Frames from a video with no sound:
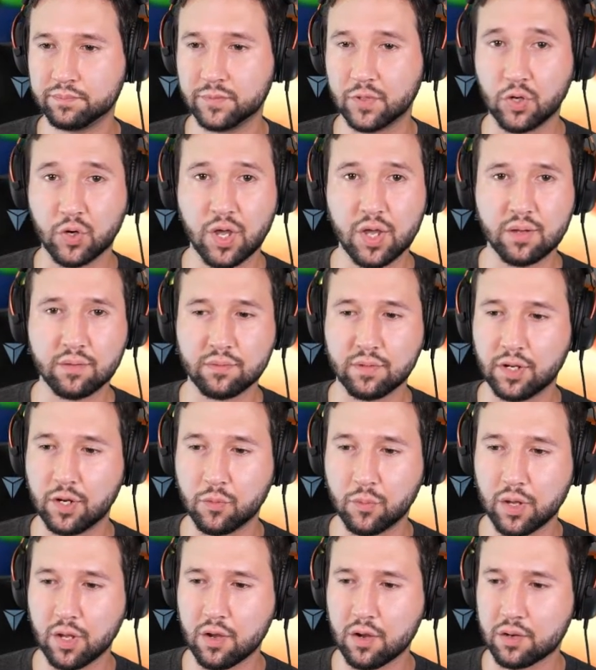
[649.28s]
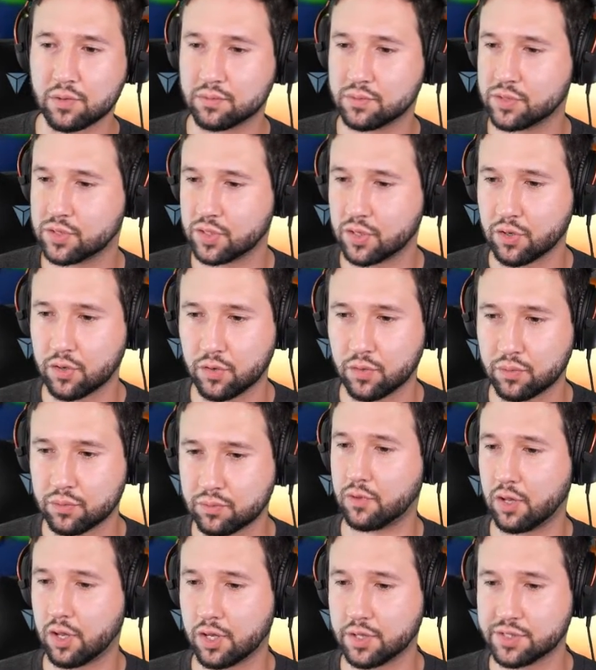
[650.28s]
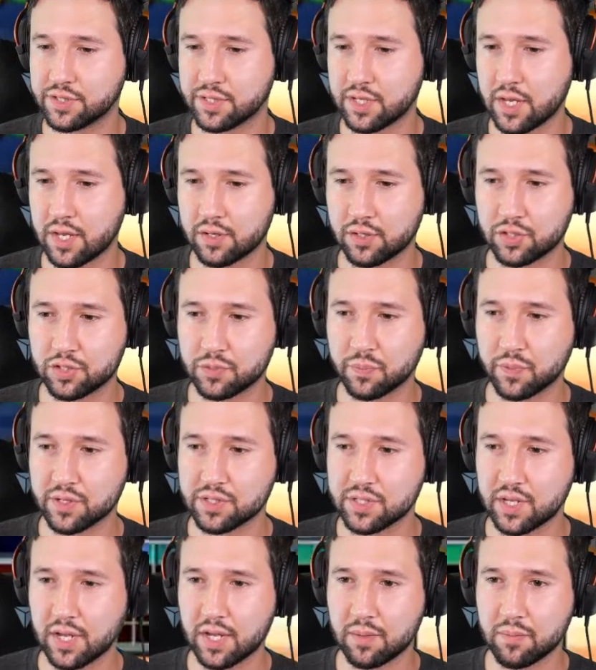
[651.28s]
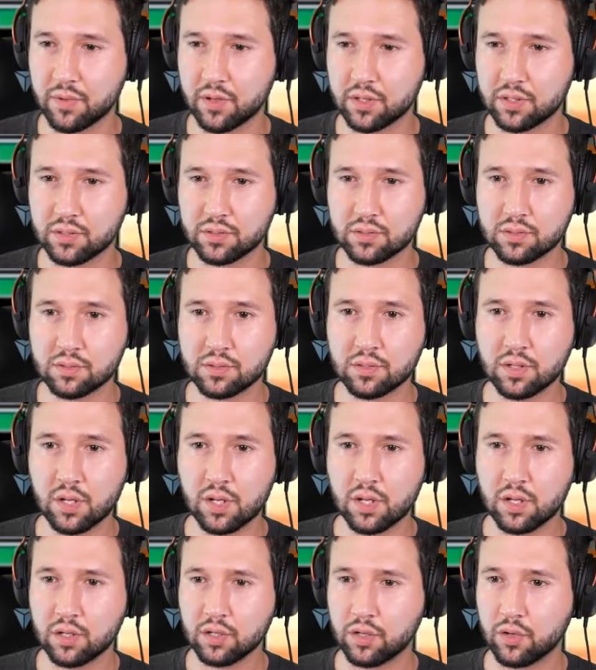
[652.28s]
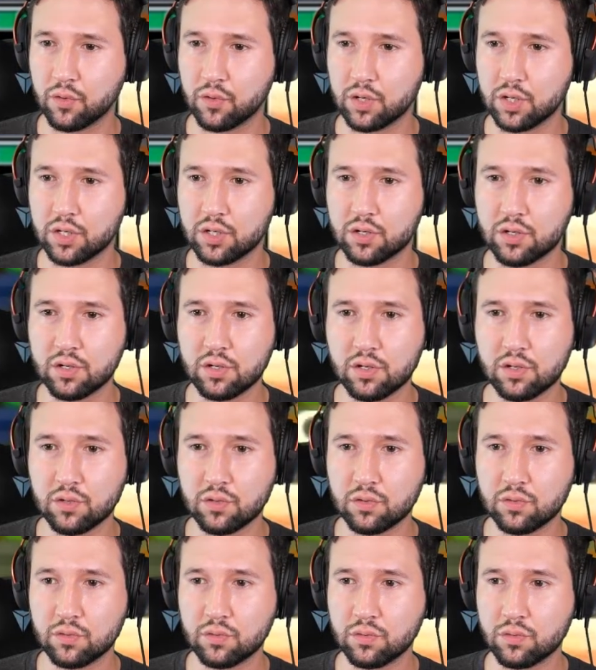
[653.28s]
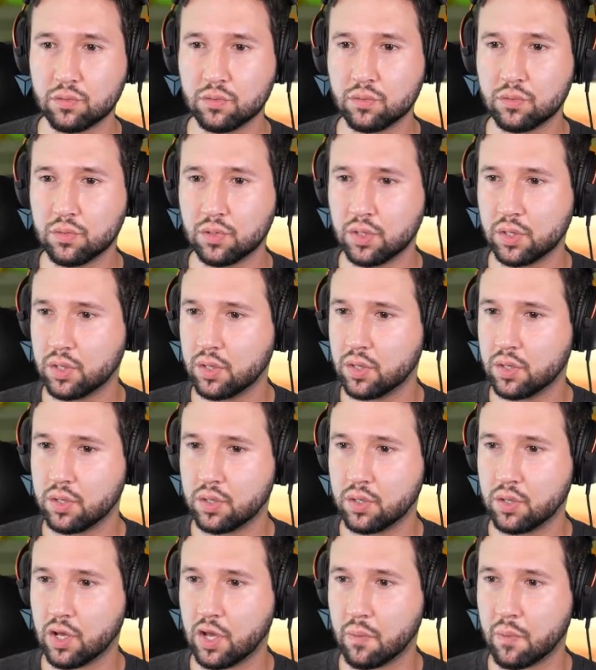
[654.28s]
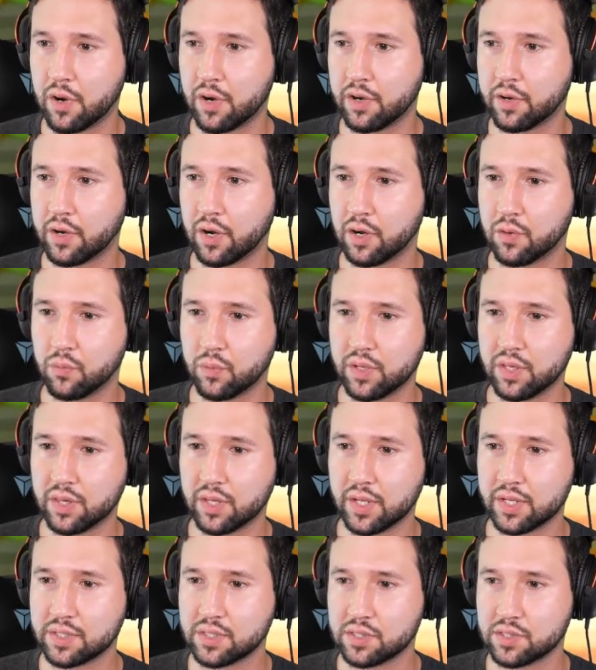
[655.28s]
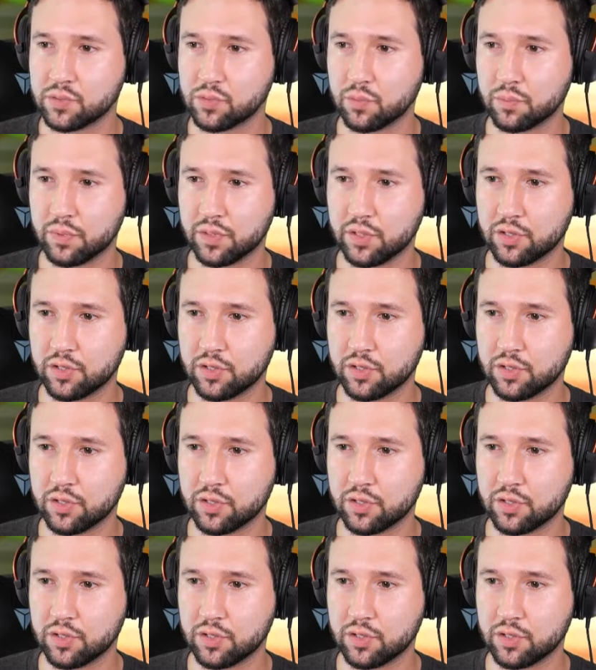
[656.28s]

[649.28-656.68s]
Okay, here we are. So all set, just press A button, go to new, a Mario Kart Wii license will be